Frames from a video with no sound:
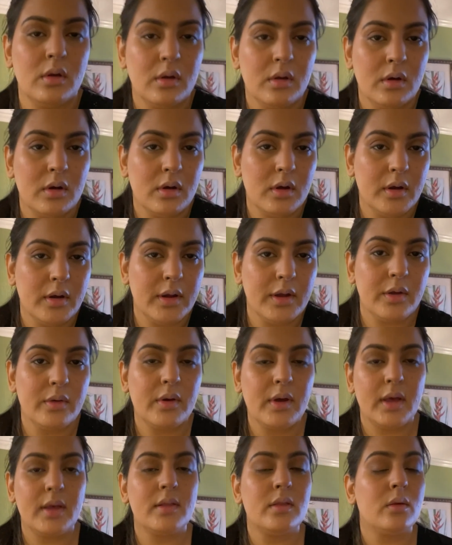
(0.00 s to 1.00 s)
All right, you
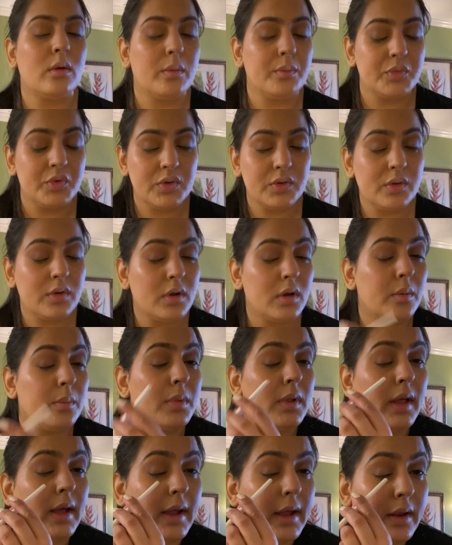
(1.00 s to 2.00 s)
guys, so I'm just gonna
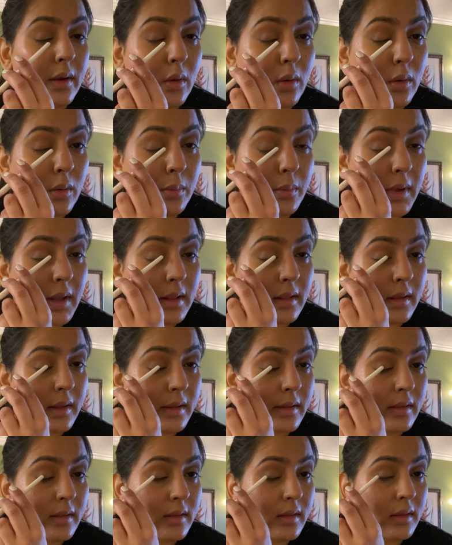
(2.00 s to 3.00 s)
apply it on my
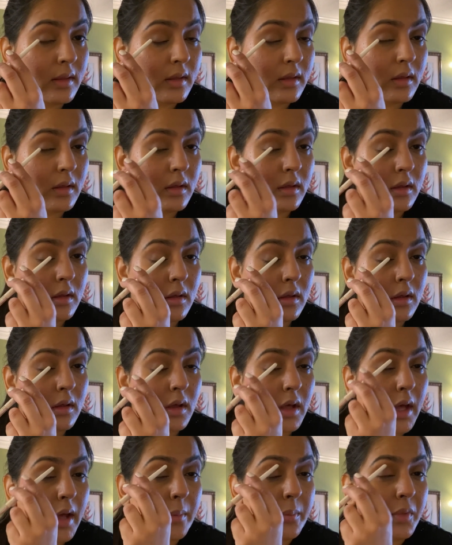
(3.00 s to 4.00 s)
lids.
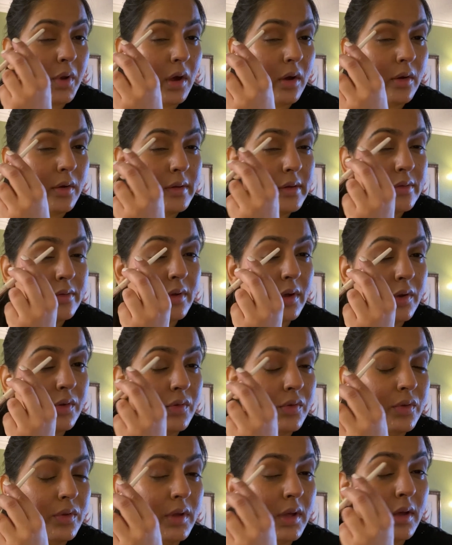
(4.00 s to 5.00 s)
I'm not gonna touch
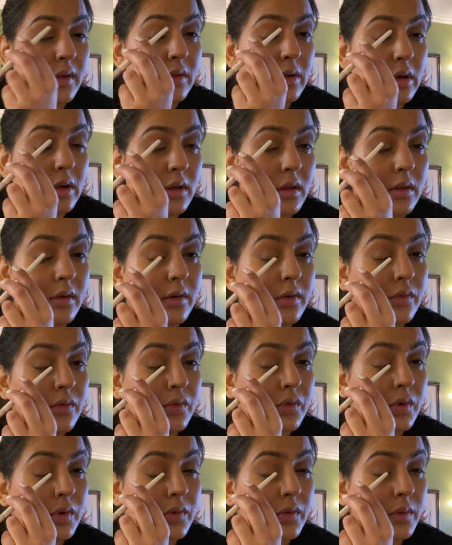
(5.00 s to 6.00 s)
the other colors,
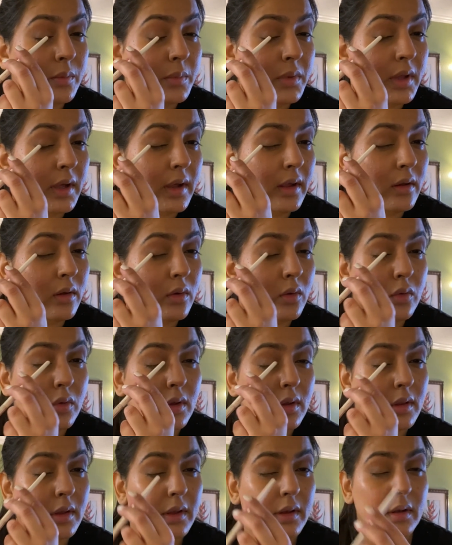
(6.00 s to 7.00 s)
just apply it on the
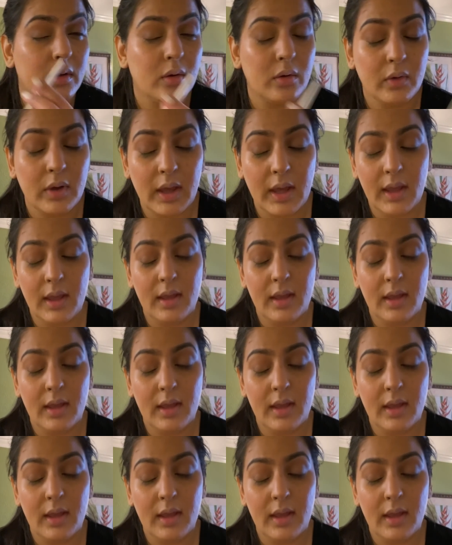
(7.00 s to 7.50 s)
lid, okay?